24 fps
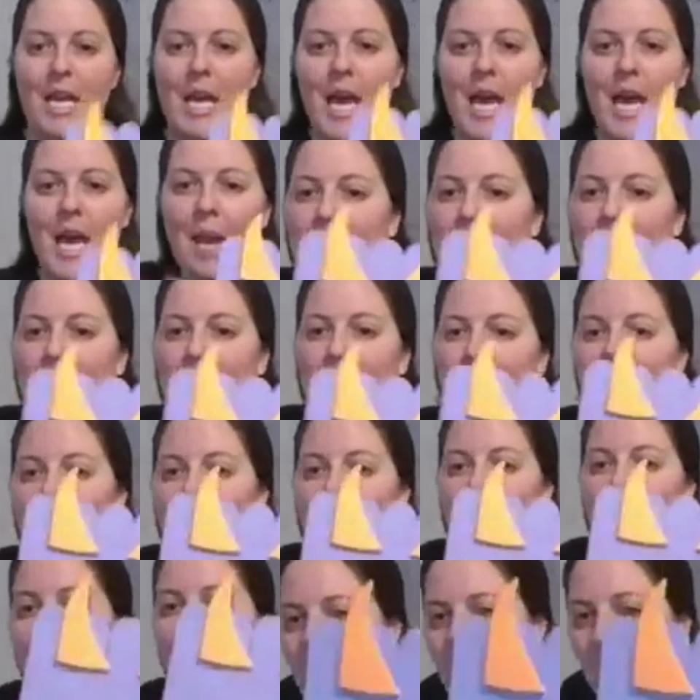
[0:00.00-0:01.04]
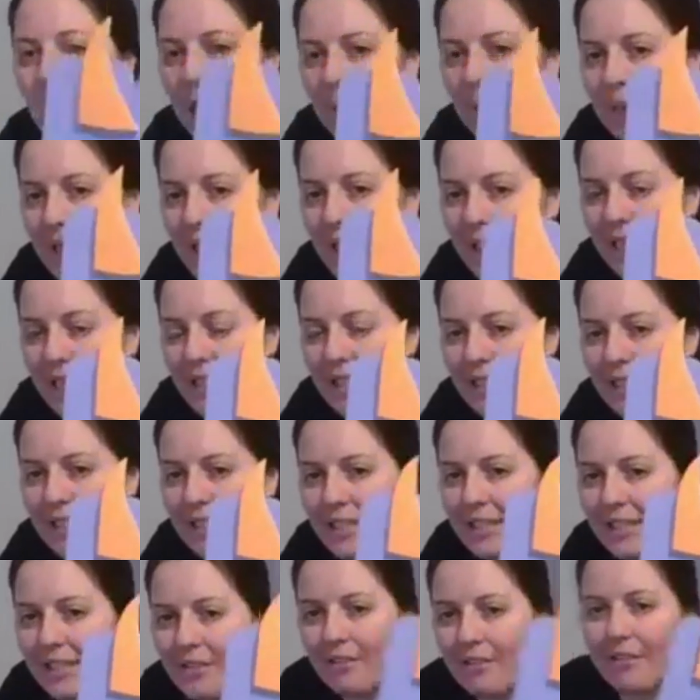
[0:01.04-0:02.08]
I made like a mommy
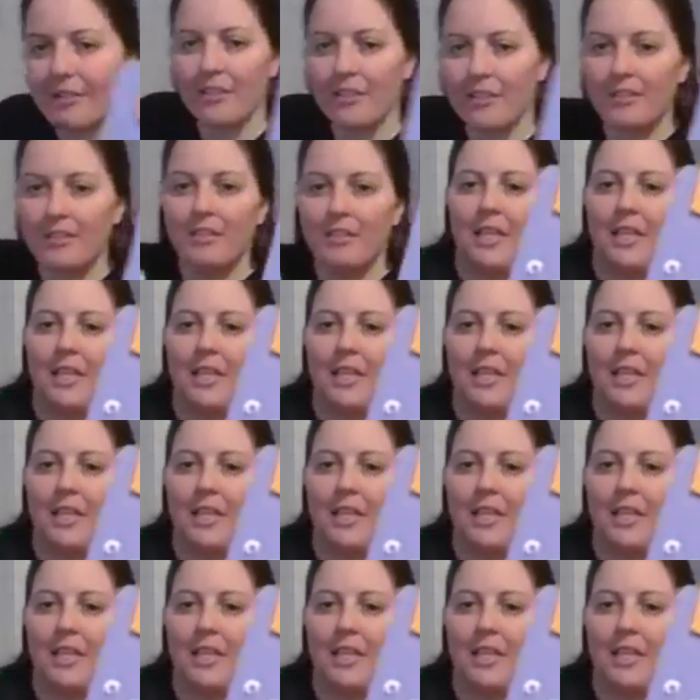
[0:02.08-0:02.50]
here